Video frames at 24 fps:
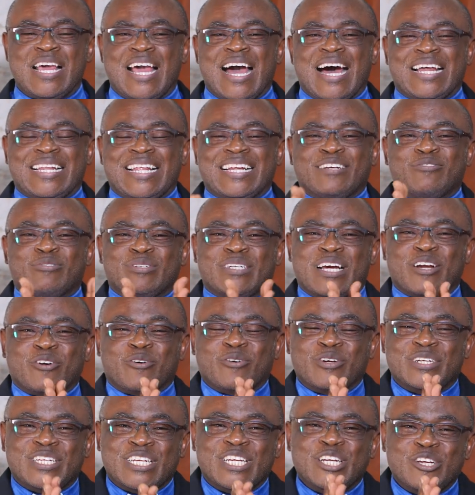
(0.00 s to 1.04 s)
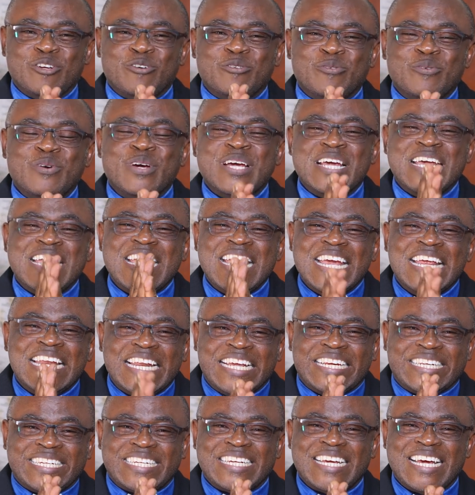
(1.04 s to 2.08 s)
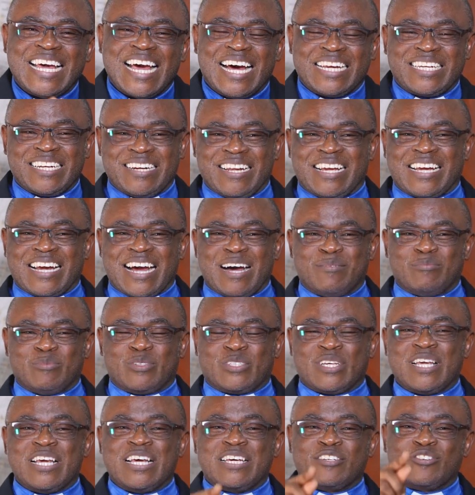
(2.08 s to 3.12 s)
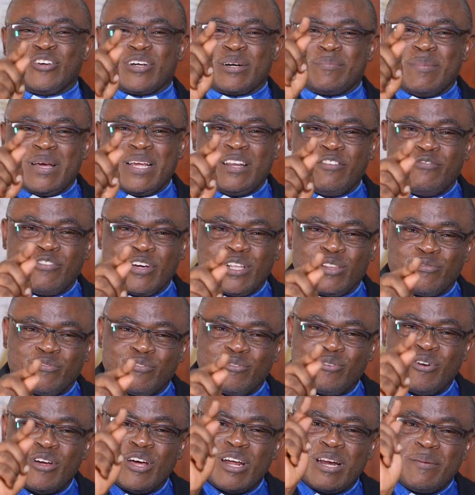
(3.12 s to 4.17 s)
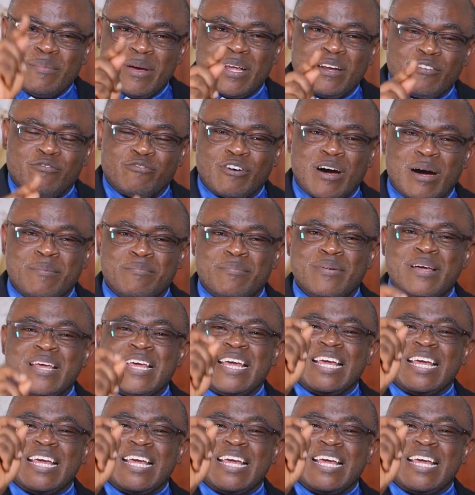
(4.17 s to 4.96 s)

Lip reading: And that we shall continue in it until he comes. So remain faithful, remain firm.